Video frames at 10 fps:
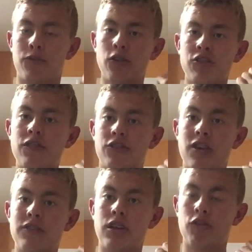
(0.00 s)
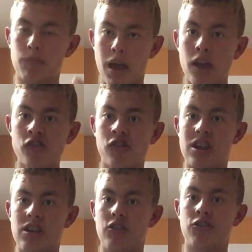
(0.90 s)
first ever 7-Day Smash
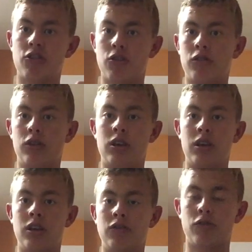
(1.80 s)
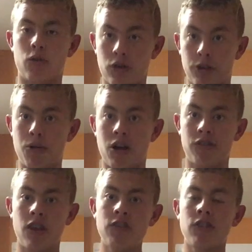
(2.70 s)
is currently the recording
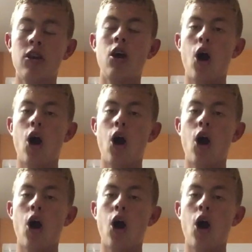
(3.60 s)
process.